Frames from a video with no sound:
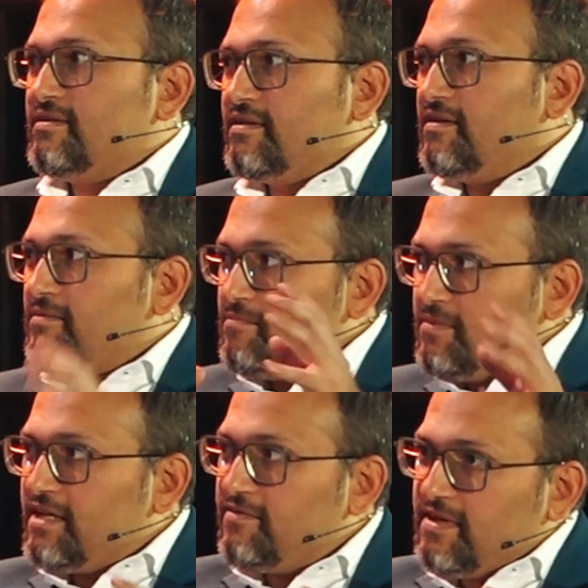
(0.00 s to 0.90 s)
a
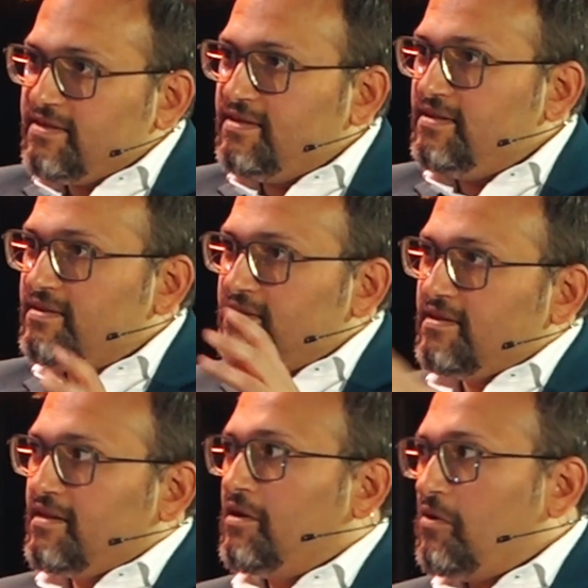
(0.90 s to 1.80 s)
big event season
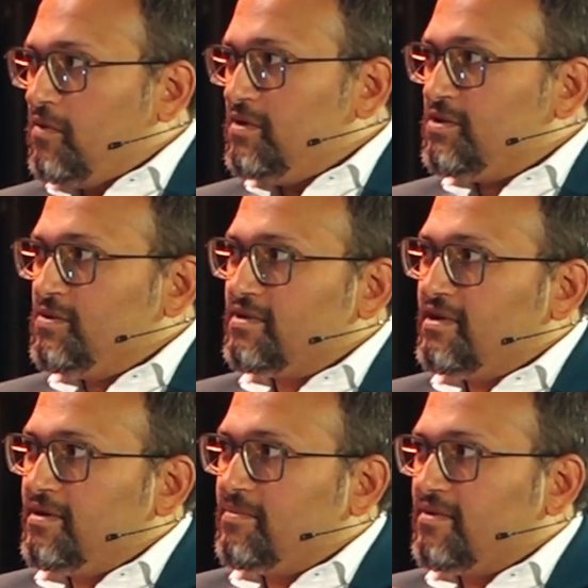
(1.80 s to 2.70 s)
and then no one shows
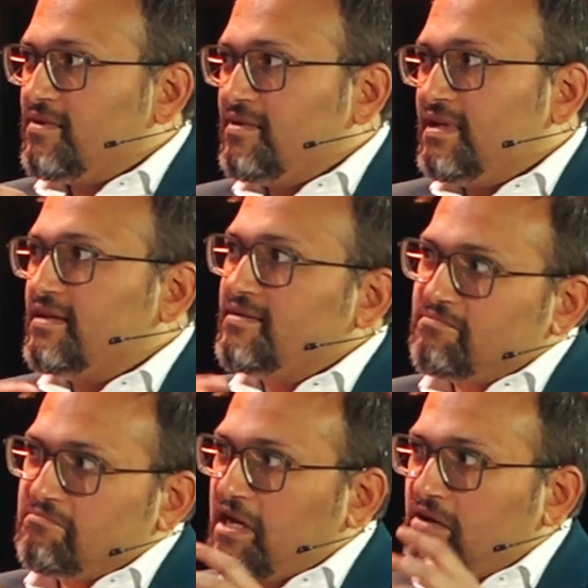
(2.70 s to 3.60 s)
up, or like
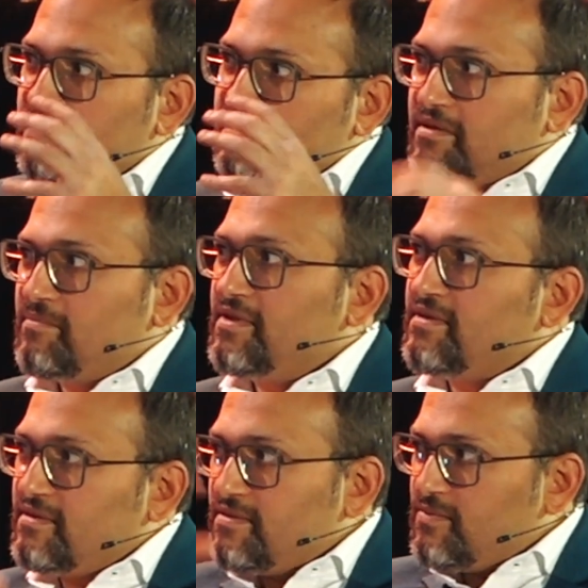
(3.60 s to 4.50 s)
how does the
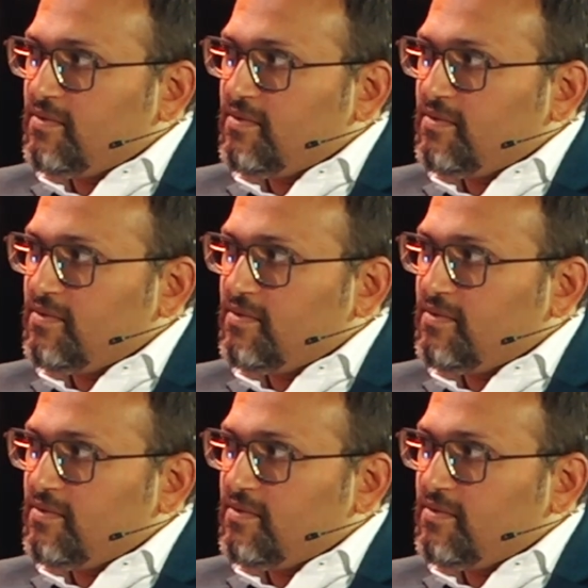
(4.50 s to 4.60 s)
business work?